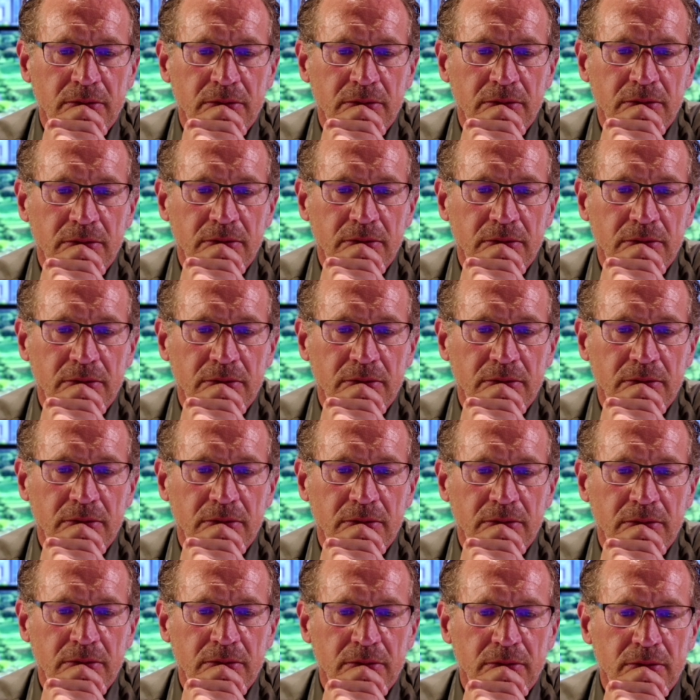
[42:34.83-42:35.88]

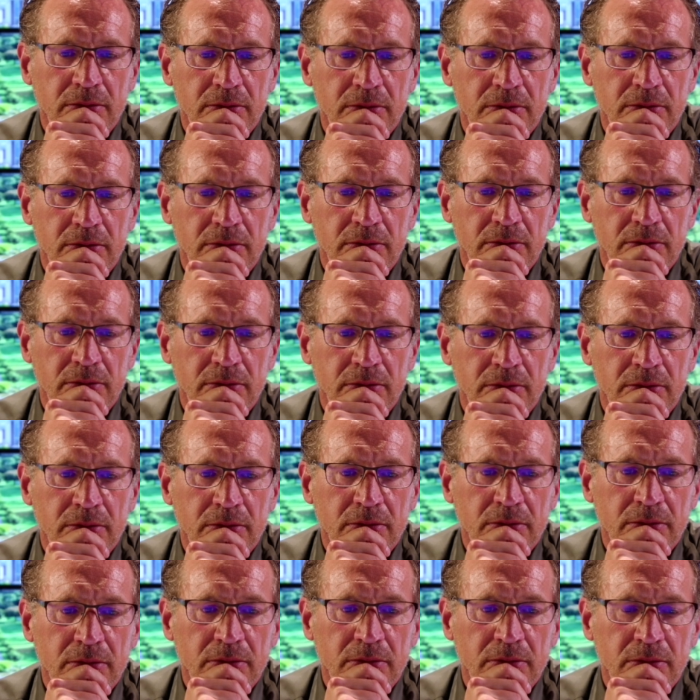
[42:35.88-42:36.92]

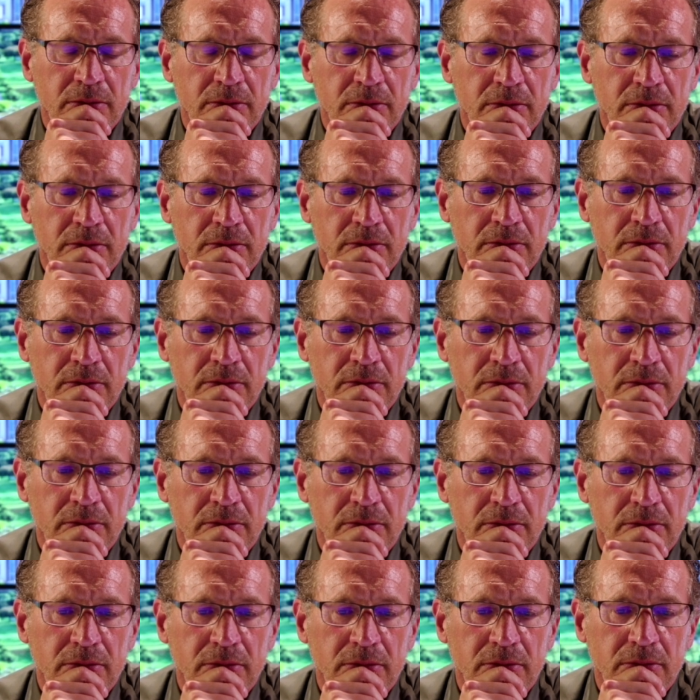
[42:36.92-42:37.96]

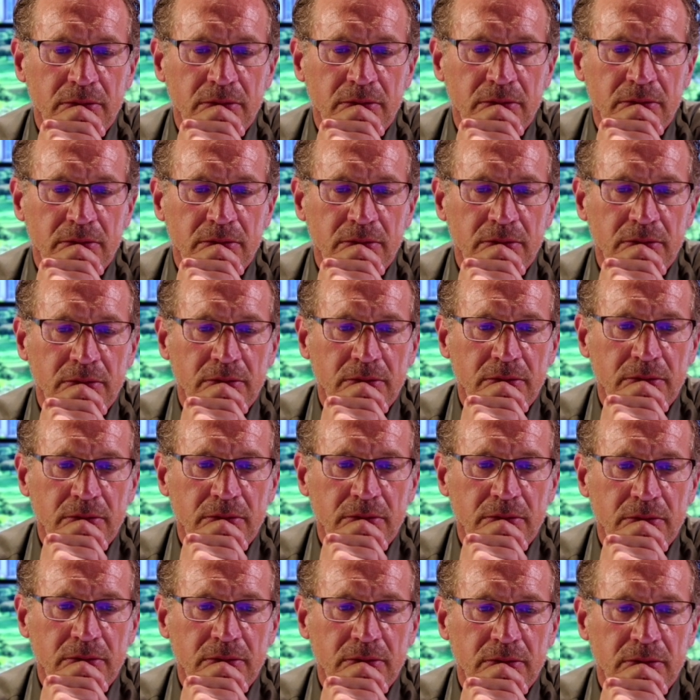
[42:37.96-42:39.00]

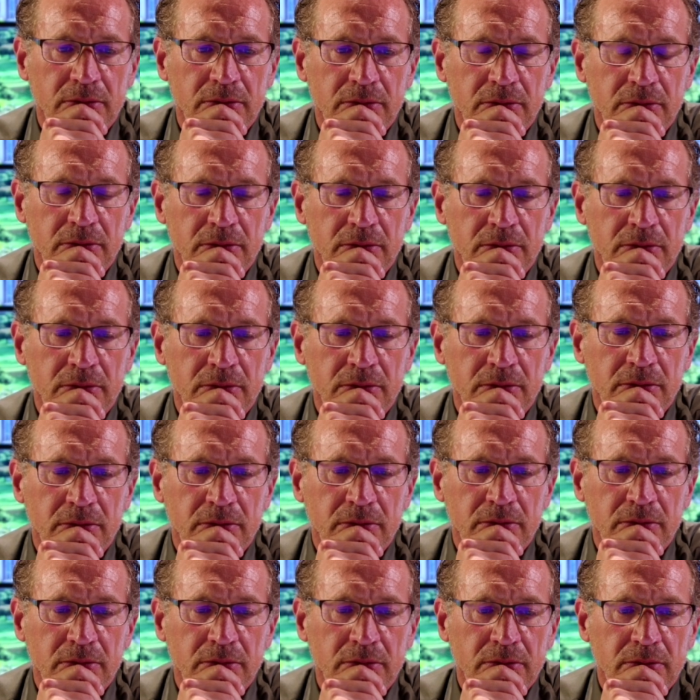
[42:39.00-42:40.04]

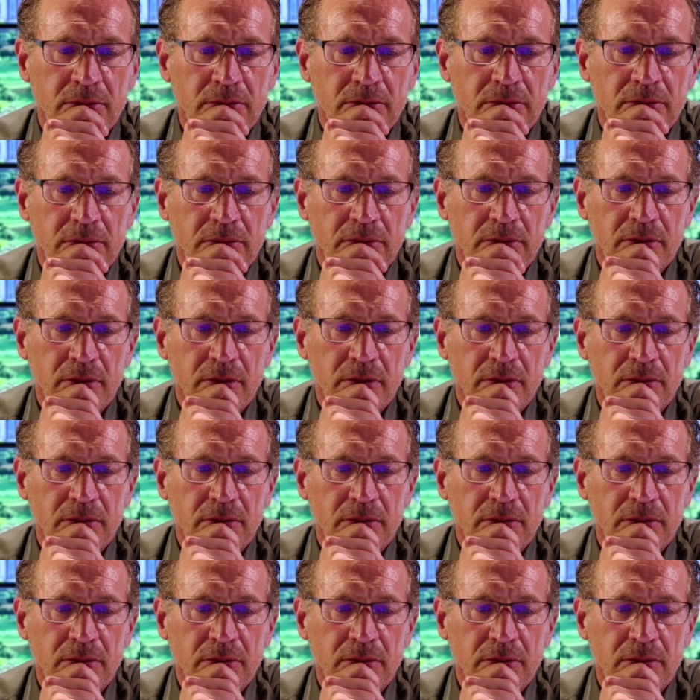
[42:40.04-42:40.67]
(not speaking)